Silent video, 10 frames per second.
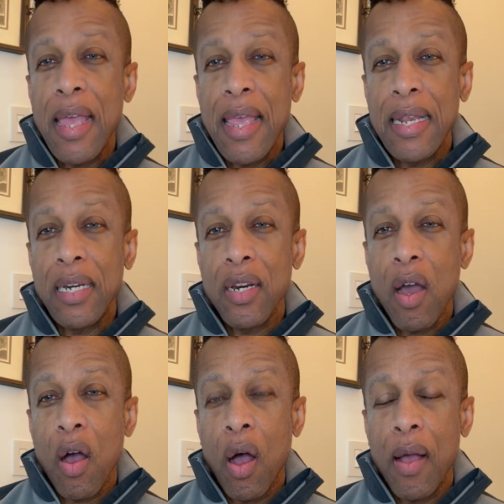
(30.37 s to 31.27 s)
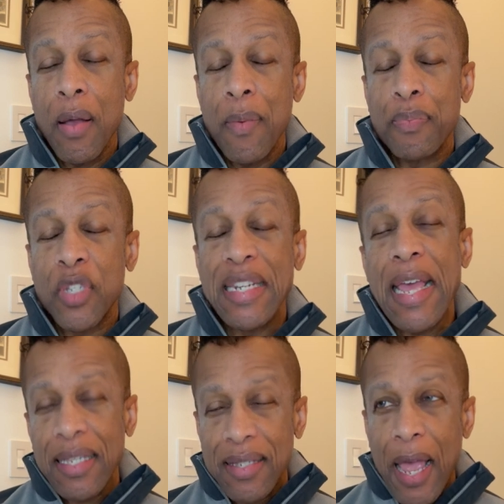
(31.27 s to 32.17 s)
In
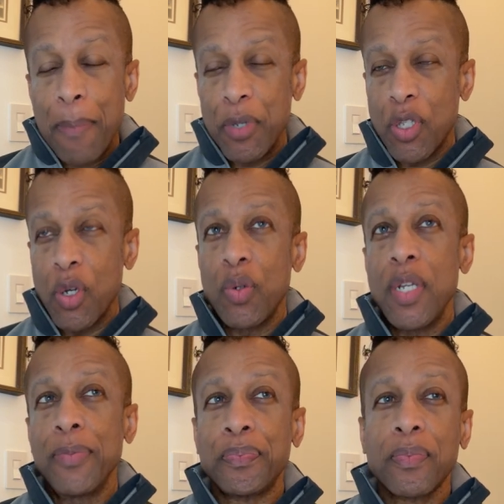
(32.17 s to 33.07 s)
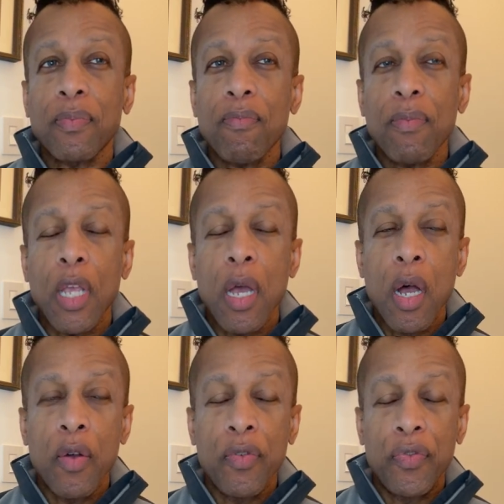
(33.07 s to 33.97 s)
today's episode
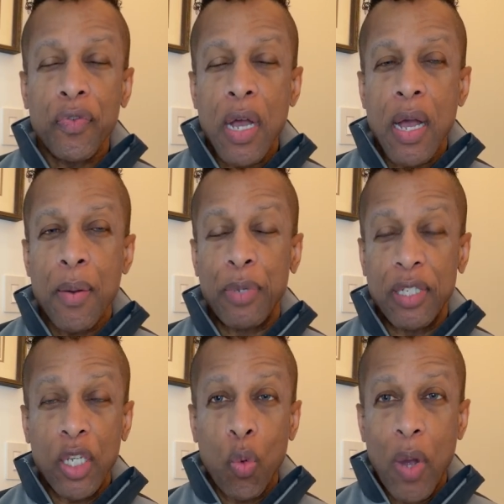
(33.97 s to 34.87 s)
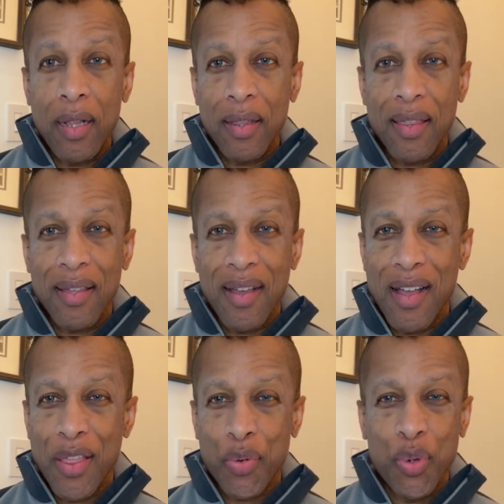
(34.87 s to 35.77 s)
of Building Wealth
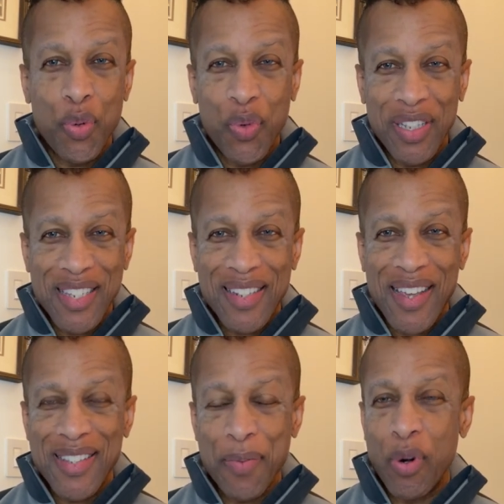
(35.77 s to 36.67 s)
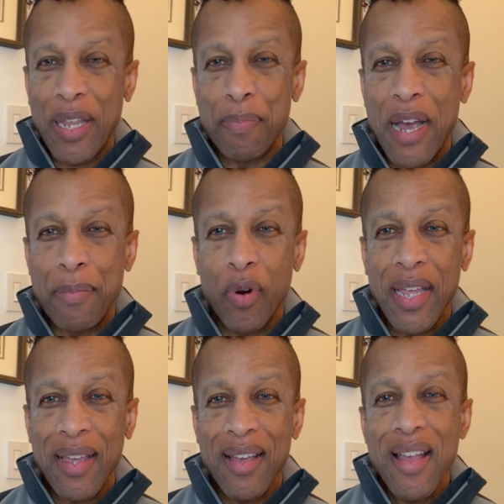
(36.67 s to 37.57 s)
Through Real Estate, Brick by
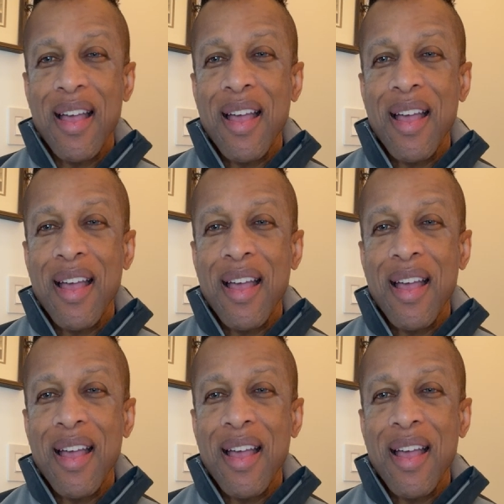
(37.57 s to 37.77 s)
Brick,